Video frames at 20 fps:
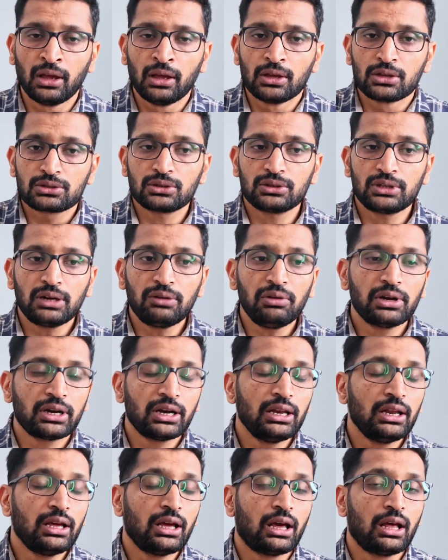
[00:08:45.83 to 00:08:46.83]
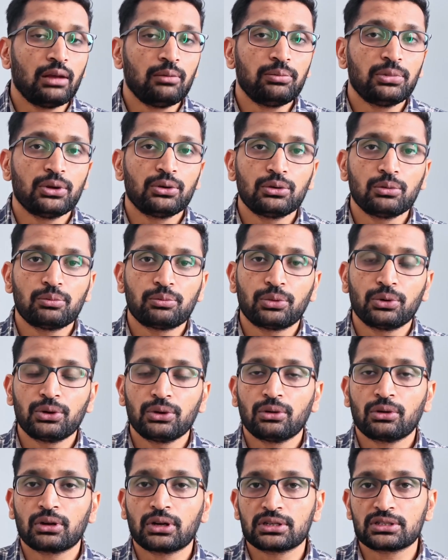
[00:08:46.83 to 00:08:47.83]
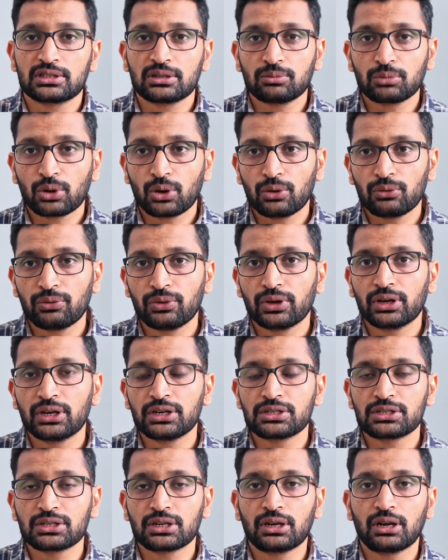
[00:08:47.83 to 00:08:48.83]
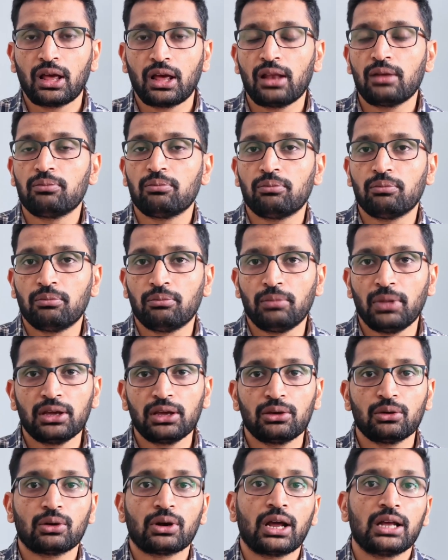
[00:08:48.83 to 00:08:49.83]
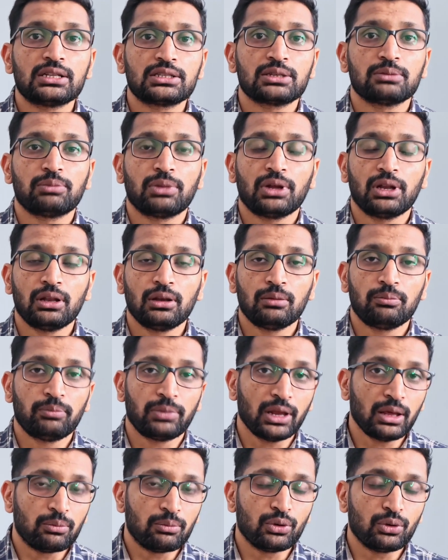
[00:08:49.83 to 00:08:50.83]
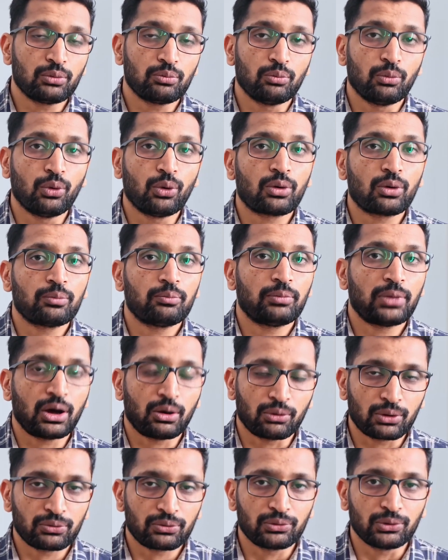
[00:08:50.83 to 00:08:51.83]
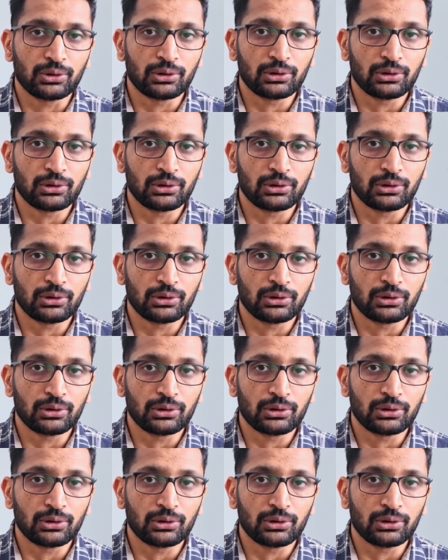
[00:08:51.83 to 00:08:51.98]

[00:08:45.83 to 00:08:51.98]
So that will really help you to put your custom configuration and make your Ansible playbook more powerful.